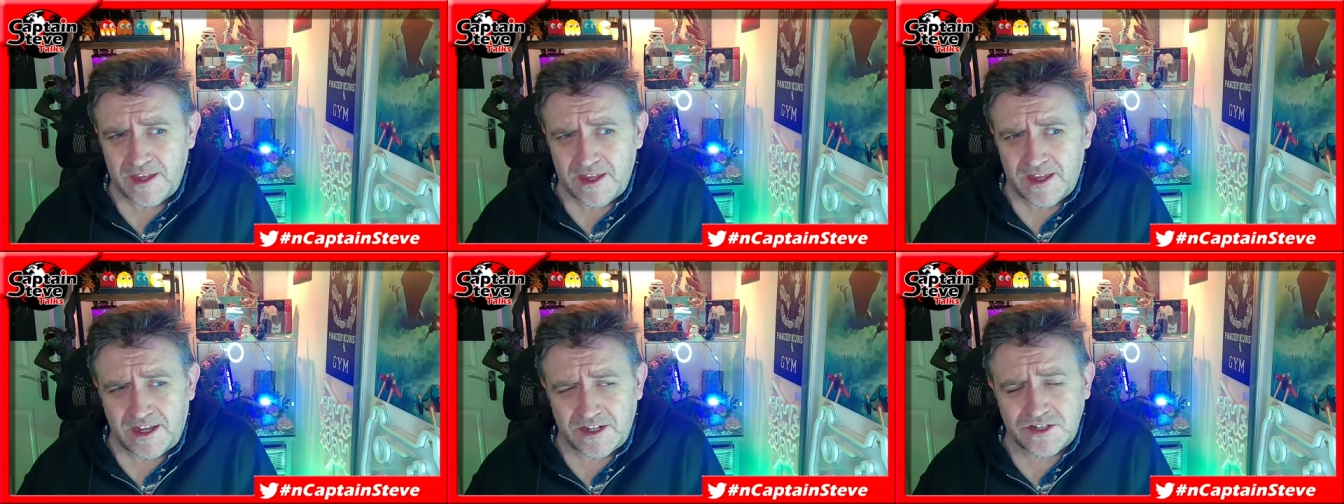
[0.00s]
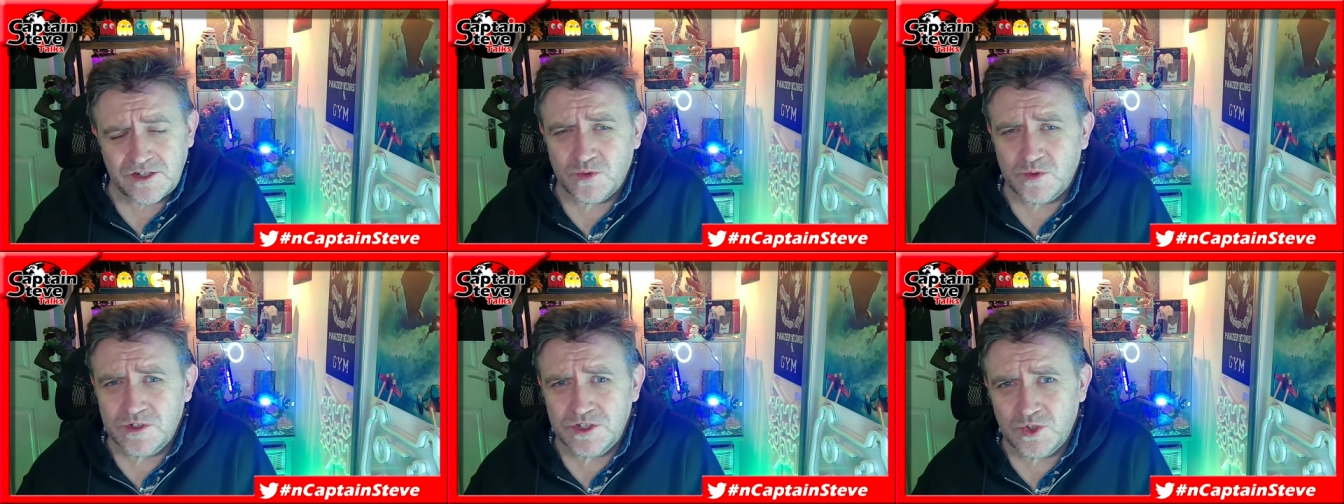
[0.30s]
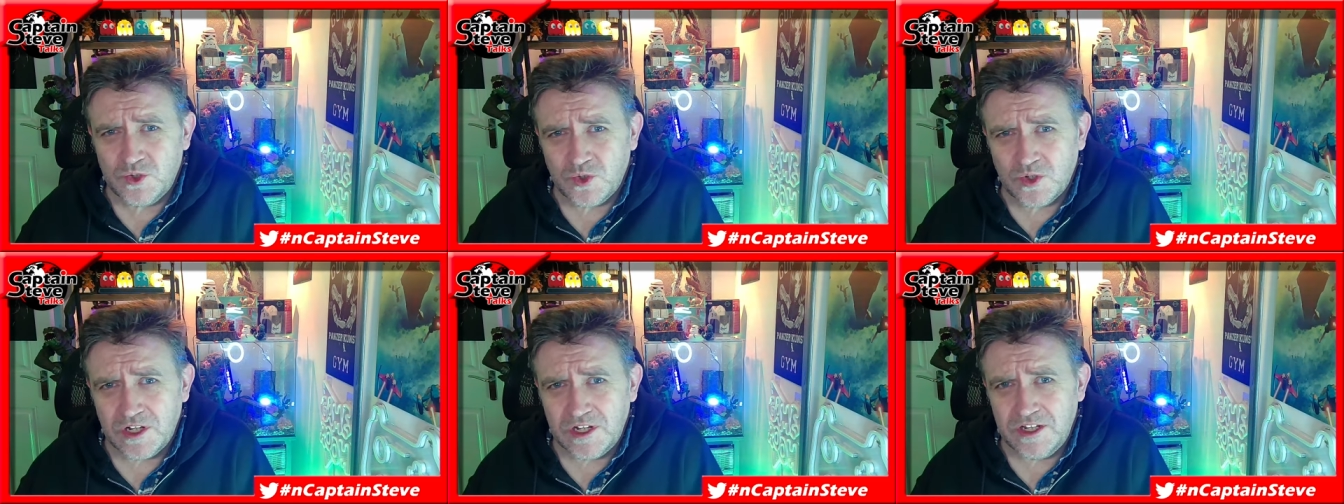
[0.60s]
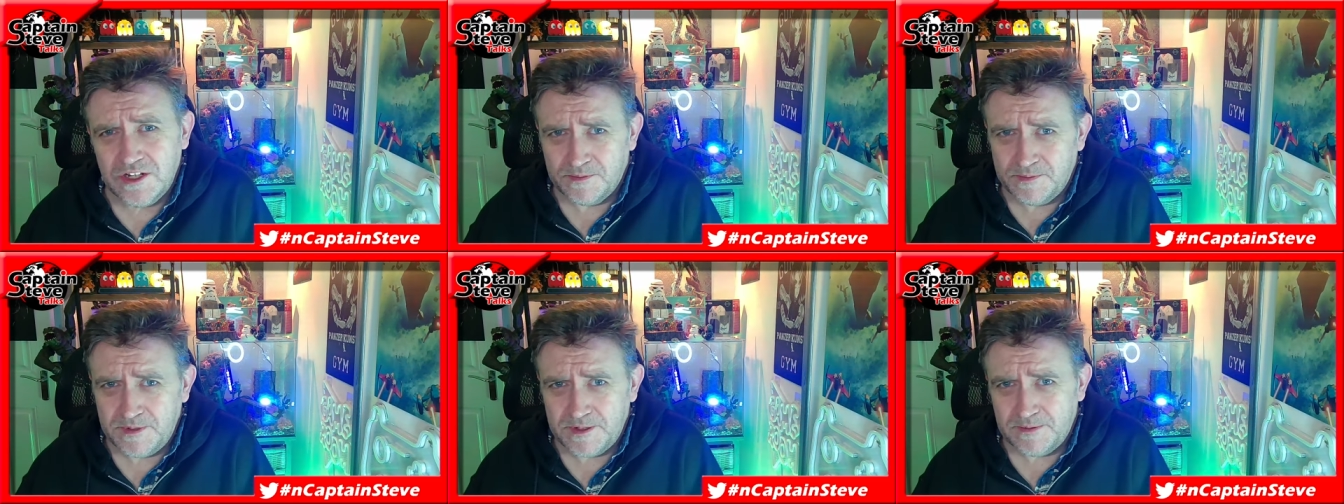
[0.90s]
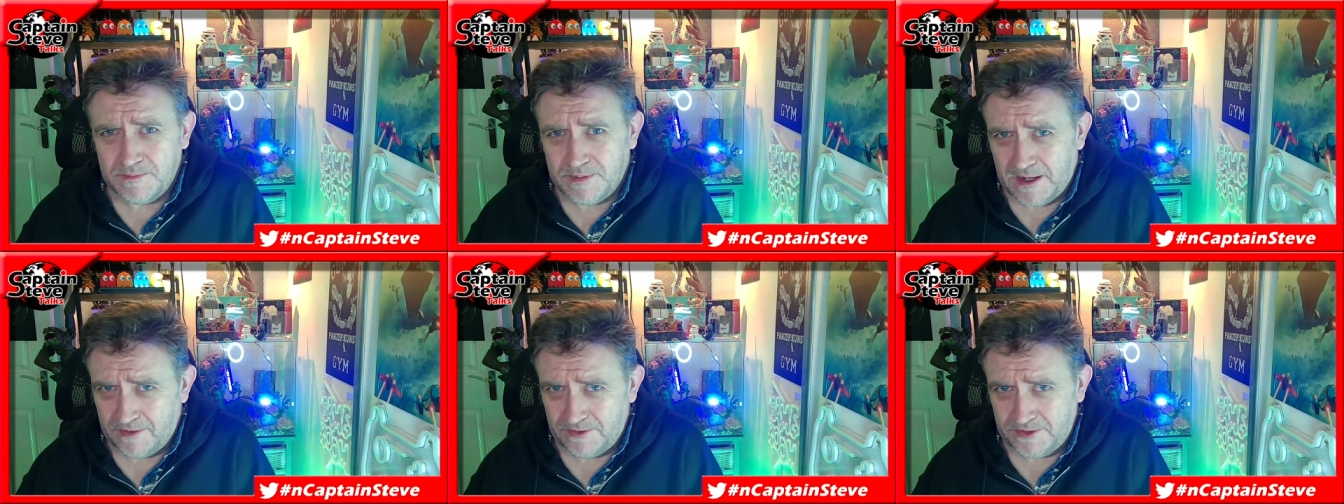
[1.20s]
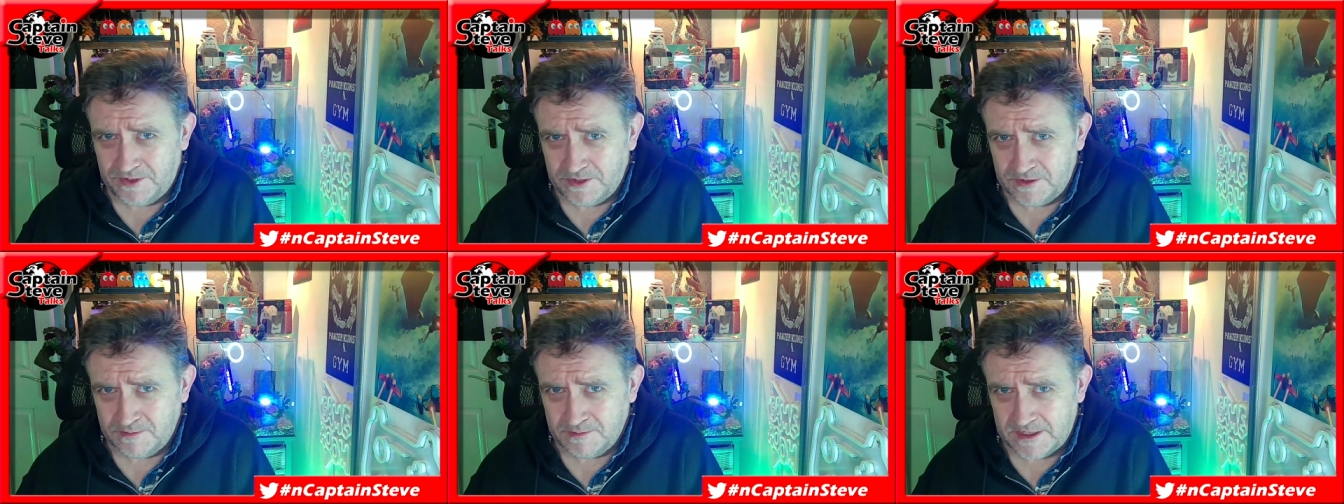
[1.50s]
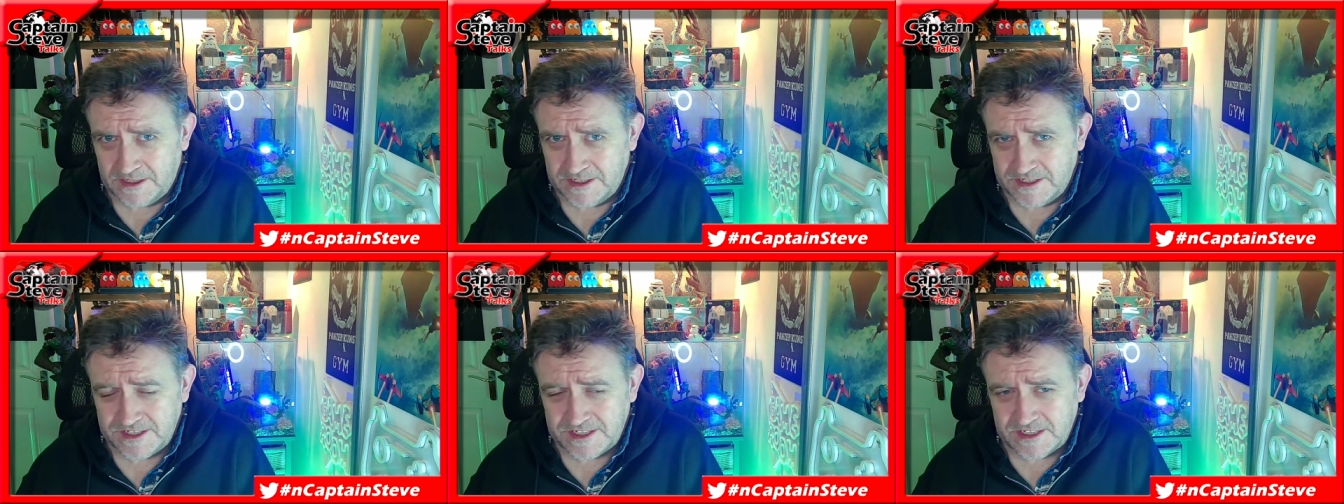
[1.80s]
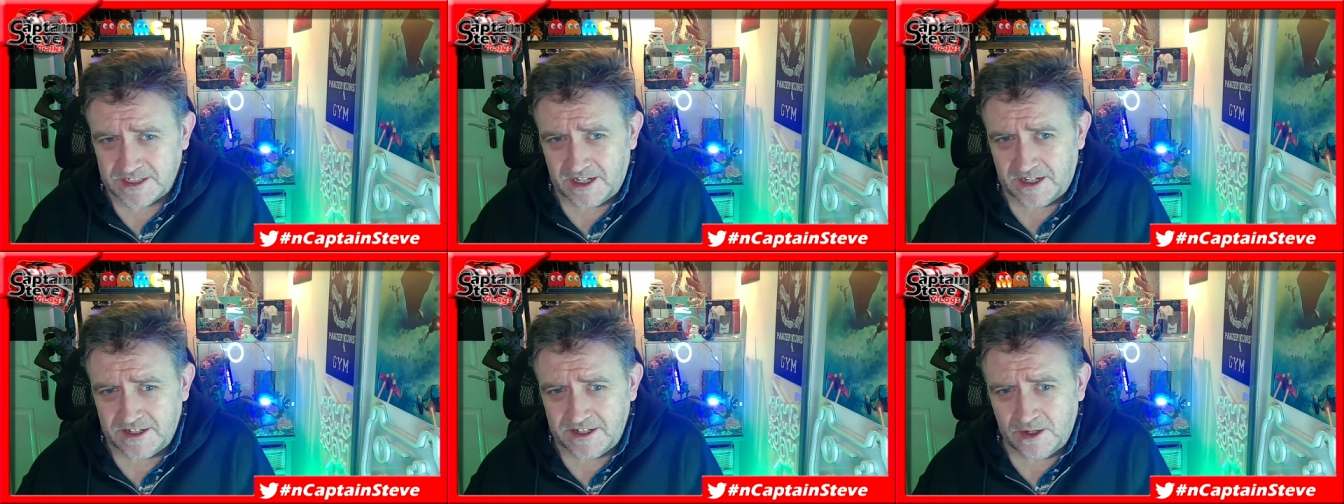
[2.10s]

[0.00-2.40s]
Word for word: I just want to talk a little bit about No Man's Sky.